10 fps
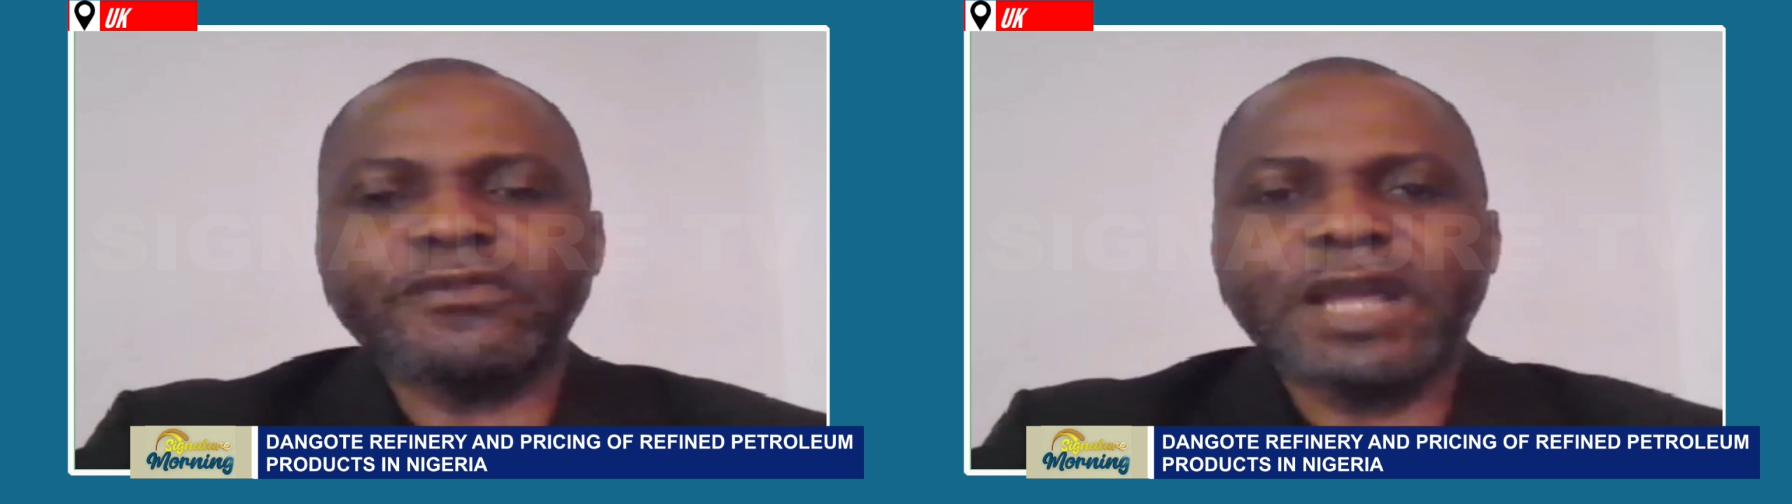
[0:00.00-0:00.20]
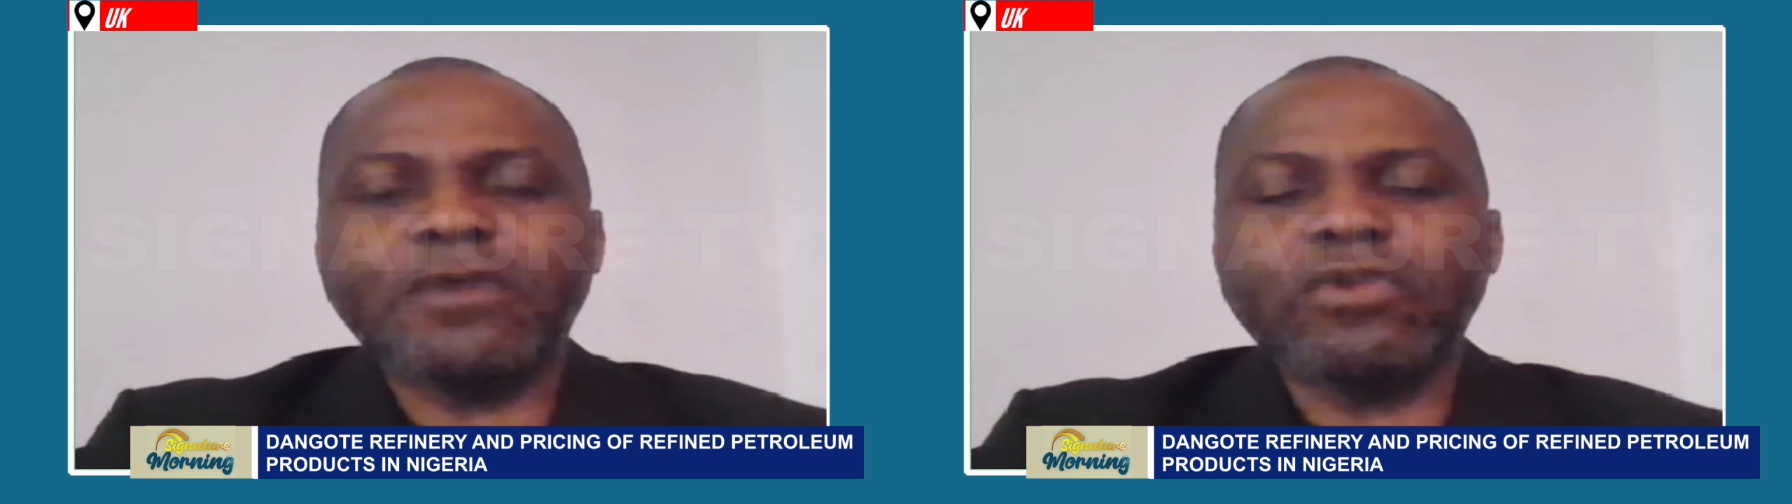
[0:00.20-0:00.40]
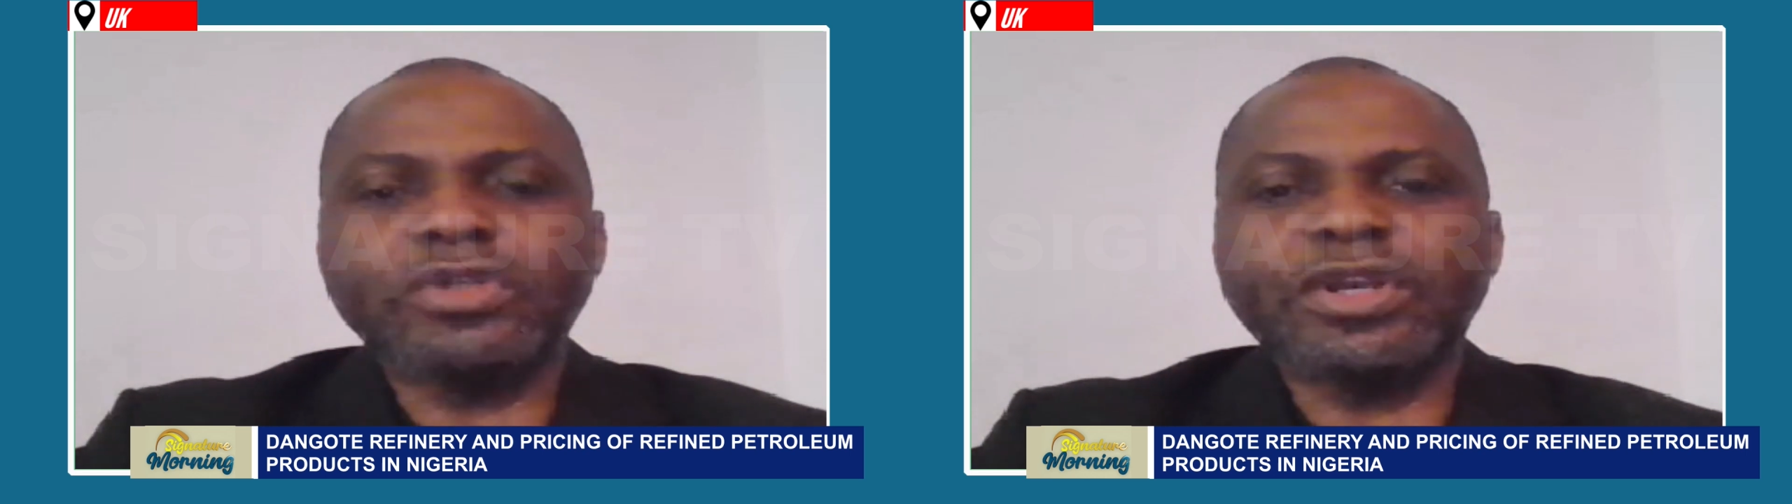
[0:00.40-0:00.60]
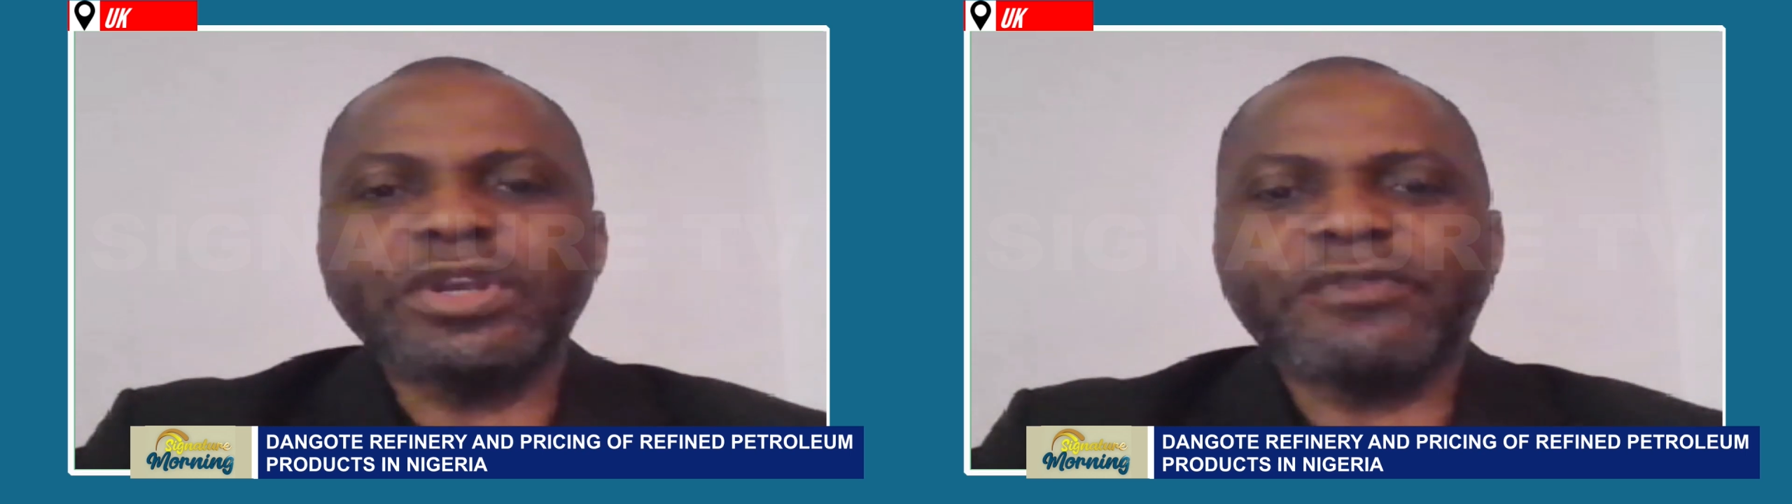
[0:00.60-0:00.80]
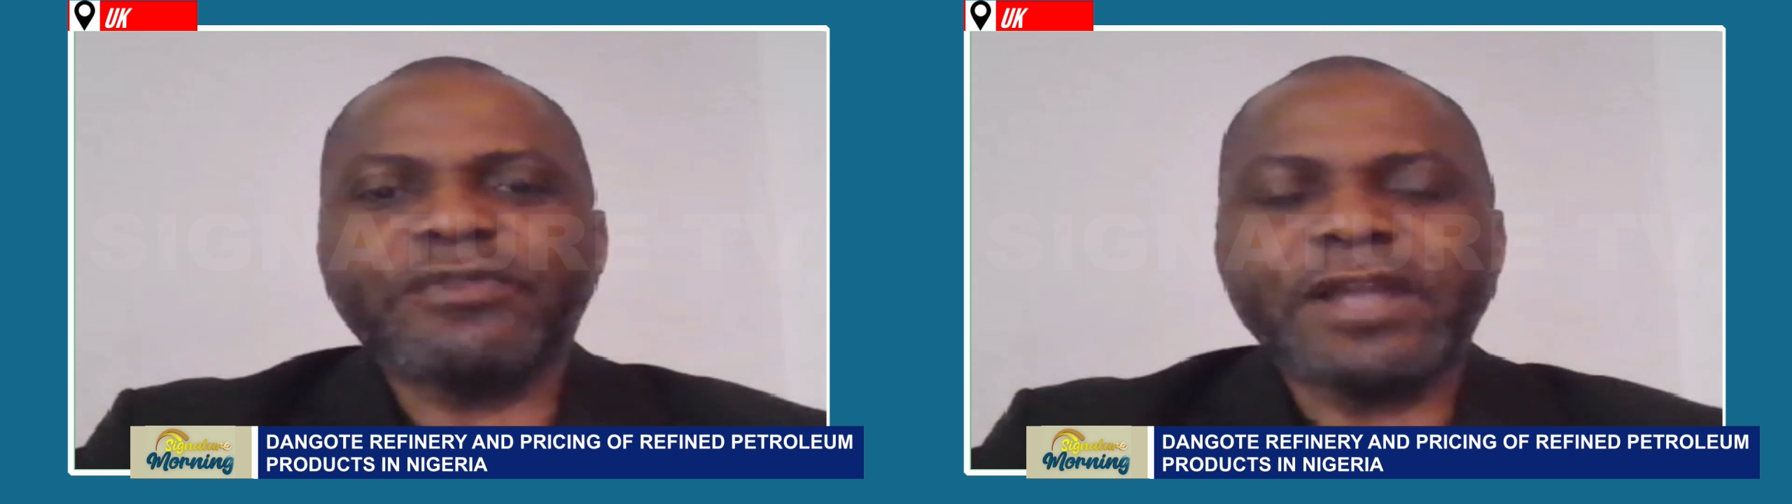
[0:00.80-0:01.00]
of
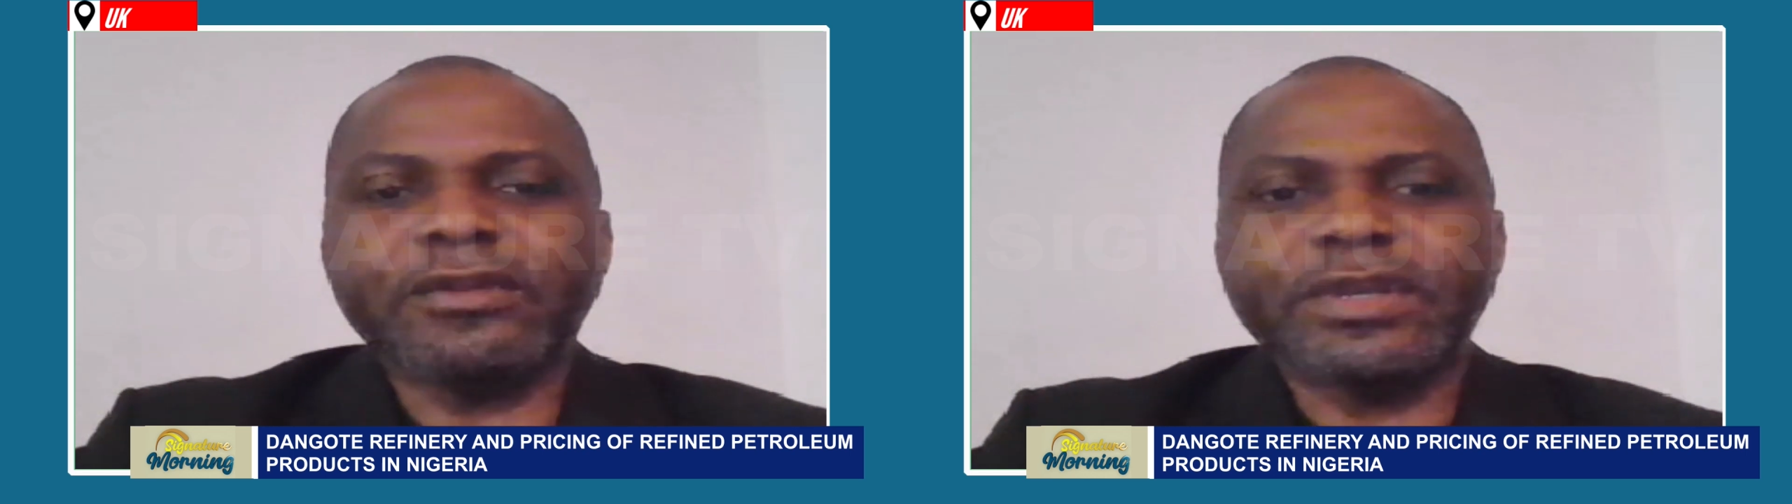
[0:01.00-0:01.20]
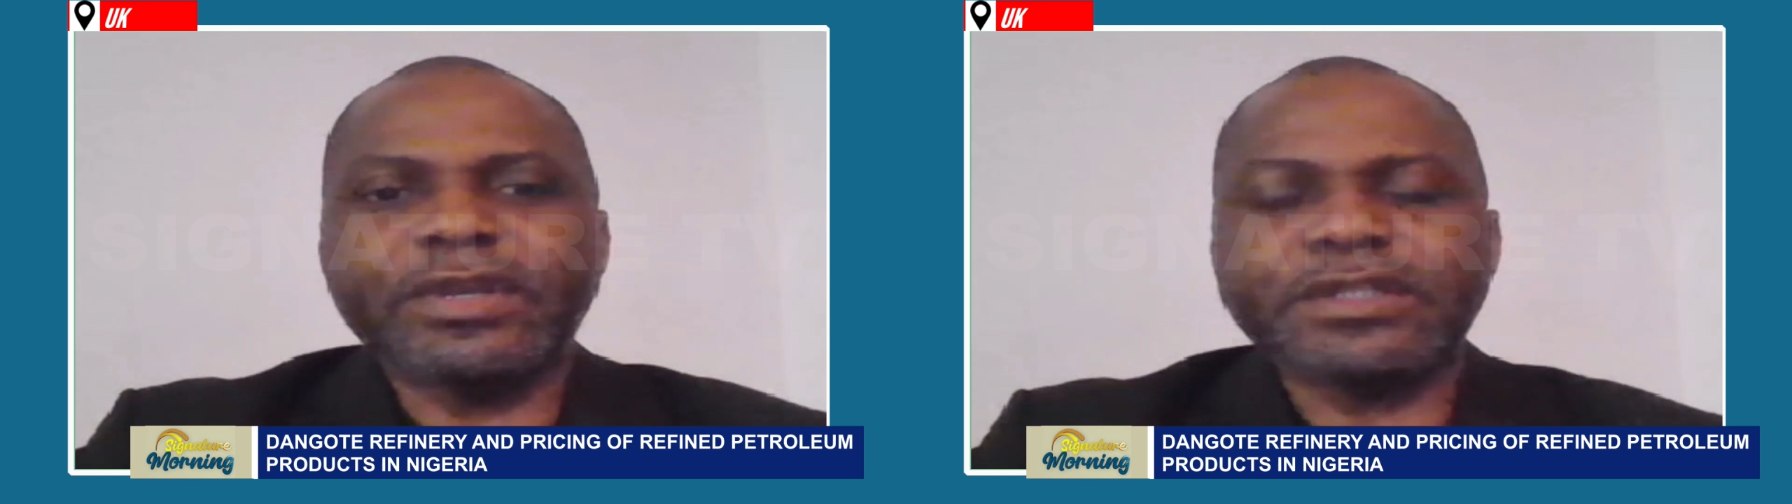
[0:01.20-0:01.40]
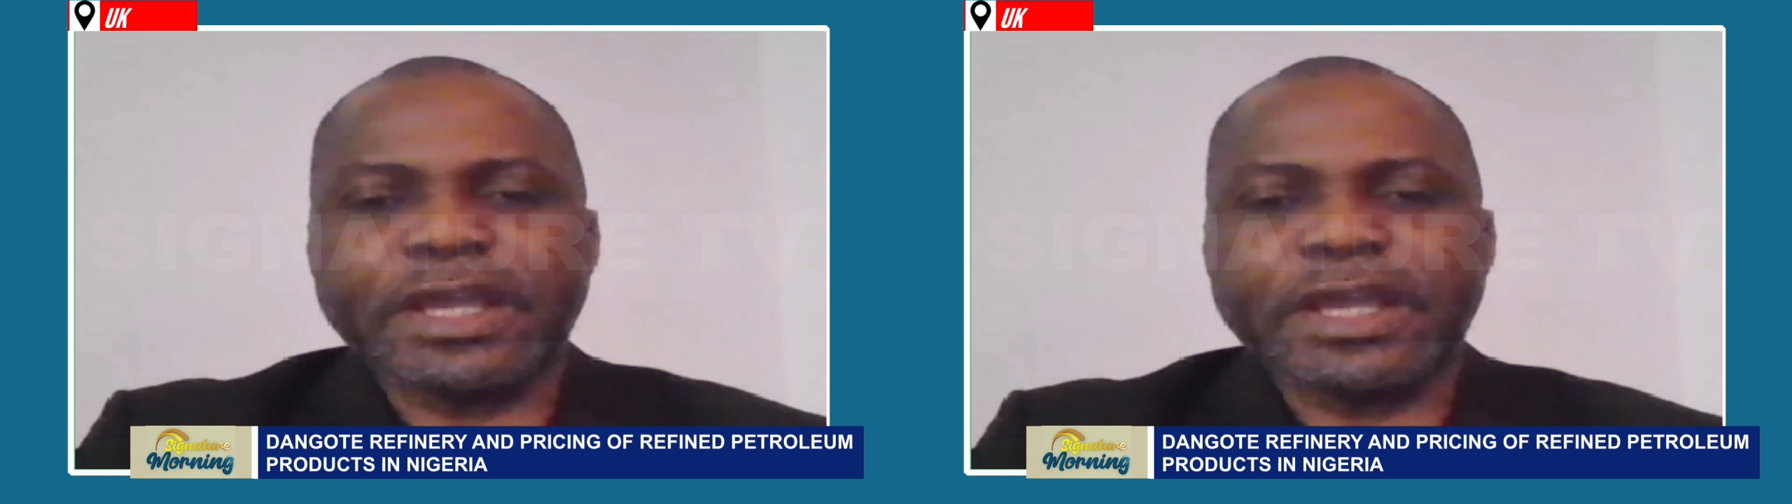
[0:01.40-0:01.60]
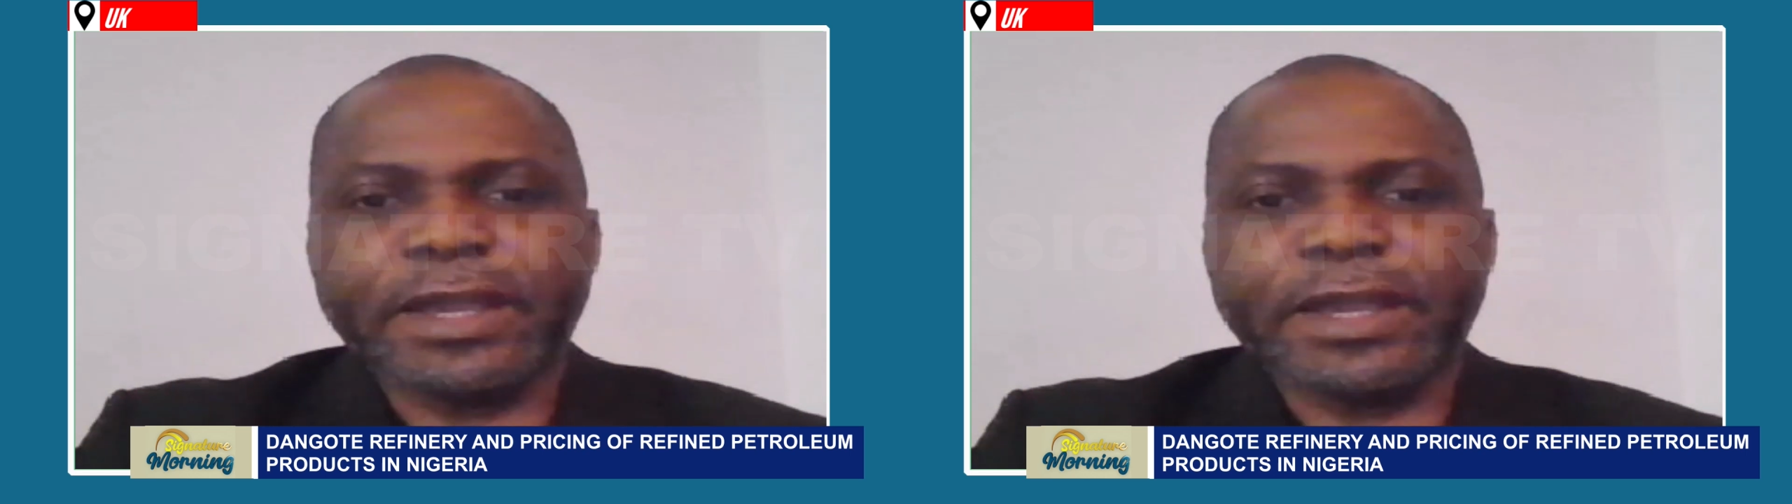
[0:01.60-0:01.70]
Dangote Refinery's